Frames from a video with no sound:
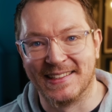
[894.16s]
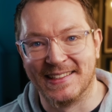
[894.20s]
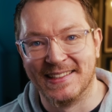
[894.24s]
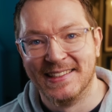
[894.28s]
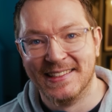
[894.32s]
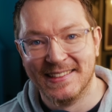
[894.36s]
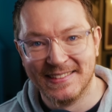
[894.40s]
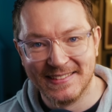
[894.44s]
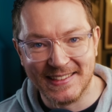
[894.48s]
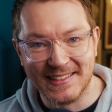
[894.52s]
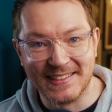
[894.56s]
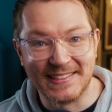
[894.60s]

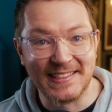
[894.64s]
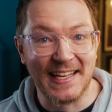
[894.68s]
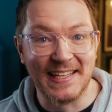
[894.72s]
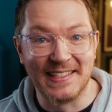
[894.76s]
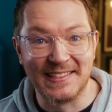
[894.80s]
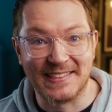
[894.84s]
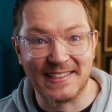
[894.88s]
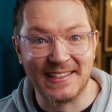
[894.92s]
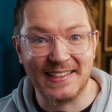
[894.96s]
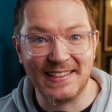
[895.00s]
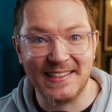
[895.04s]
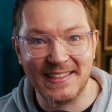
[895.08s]

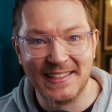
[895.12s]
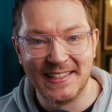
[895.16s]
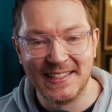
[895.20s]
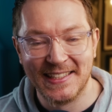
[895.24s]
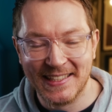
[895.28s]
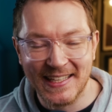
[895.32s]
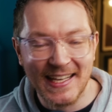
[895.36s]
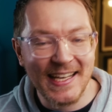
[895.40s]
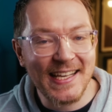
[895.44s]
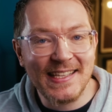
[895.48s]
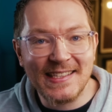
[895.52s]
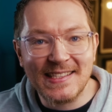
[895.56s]
Essentially,
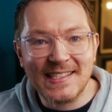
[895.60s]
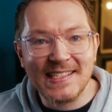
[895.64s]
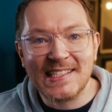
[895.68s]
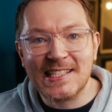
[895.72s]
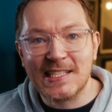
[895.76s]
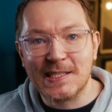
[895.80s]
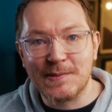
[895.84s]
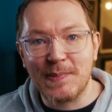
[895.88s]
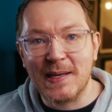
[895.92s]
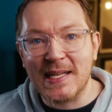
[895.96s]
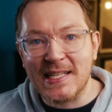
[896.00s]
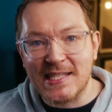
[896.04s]
it's a
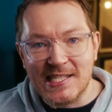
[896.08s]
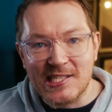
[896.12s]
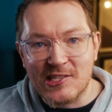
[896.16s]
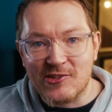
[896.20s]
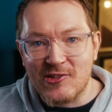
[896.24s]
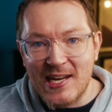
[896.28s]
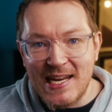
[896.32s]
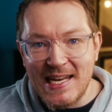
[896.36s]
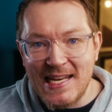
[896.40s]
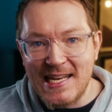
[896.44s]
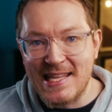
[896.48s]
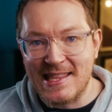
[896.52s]
split
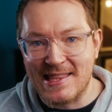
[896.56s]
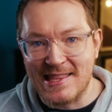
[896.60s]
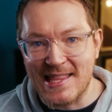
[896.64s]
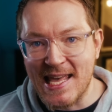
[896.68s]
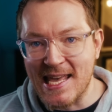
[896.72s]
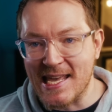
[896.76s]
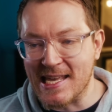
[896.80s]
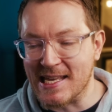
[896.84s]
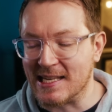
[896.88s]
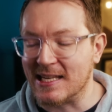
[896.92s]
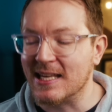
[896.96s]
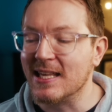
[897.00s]
screeny
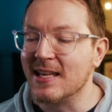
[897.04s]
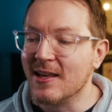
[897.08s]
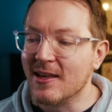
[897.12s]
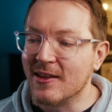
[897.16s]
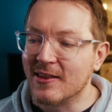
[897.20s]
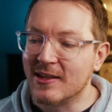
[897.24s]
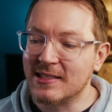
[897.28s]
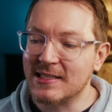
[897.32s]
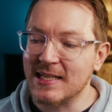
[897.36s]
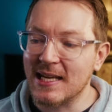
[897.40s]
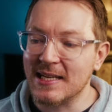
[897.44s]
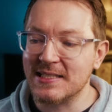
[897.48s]
thing.
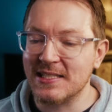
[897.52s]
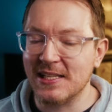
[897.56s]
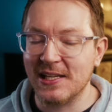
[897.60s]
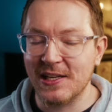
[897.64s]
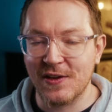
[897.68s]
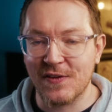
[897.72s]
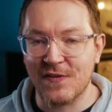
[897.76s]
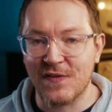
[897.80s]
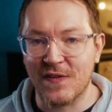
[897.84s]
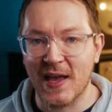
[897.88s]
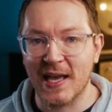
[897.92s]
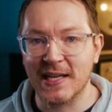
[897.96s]
There's actually an
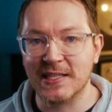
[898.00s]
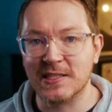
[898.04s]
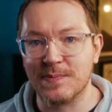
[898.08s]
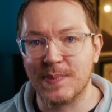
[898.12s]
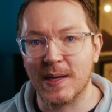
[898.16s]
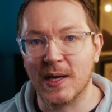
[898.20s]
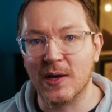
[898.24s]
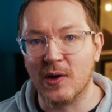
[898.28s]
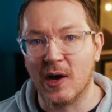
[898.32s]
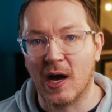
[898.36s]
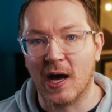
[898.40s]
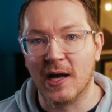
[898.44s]
effect
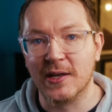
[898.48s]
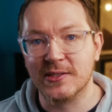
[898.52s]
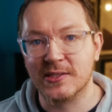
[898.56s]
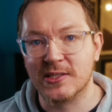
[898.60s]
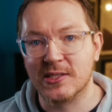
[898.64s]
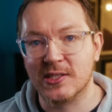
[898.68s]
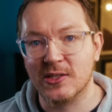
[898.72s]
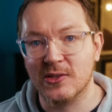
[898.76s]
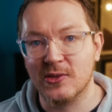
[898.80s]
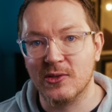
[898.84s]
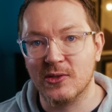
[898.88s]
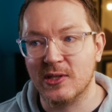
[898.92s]
built
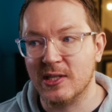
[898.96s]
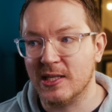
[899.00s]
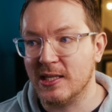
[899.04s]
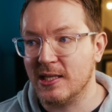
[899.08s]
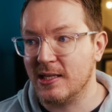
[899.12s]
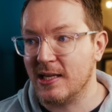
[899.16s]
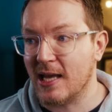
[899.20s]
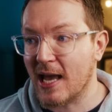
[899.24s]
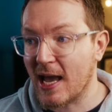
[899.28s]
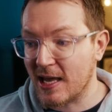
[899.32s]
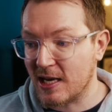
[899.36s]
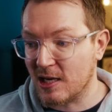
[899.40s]
onto
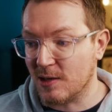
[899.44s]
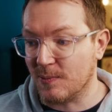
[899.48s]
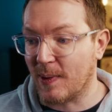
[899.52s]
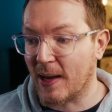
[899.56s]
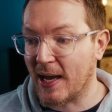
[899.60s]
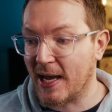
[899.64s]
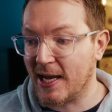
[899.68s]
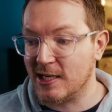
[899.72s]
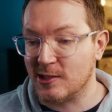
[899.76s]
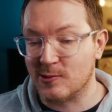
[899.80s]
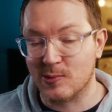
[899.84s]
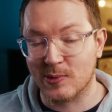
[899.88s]
the edit
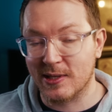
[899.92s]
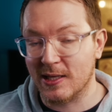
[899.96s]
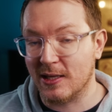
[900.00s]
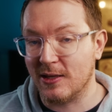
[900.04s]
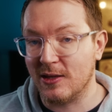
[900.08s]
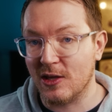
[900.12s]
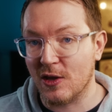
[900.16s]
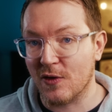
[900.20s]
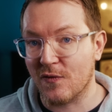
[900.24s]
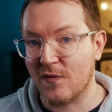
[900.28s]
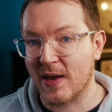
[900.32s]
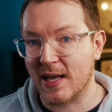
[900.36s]
page within
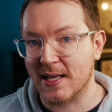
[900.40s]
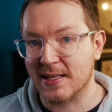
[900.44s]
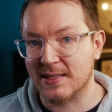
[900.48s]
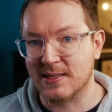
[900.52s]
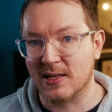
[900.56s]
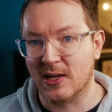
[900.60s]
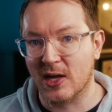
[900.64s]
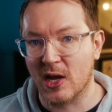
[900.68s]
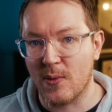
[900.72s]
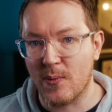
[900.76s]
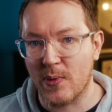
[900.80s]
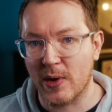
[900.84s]
the effects
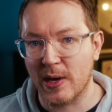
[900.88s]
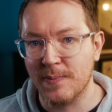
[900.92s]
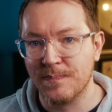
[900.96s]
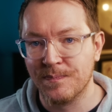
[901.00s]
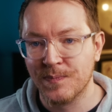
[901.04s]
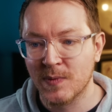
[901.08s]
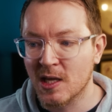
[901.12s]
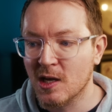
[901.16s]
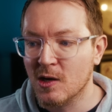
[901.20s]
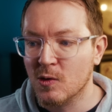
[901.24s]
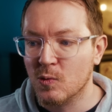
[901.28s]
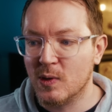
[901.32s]
library,
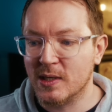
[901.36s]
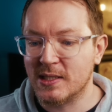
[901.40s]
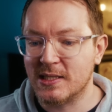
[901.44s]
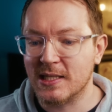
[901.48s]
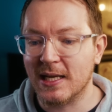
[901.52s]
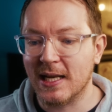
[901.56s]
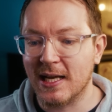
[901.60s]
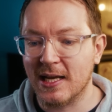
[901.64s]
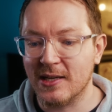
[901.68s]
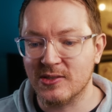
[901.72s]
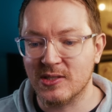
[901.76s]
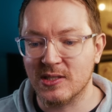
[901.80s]
which
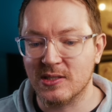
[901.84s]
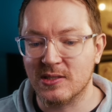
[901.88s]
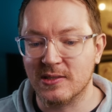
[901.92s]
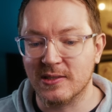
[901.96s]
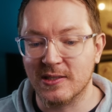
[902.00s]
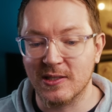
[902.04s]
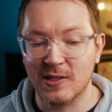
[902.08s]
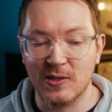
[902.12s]
allows you to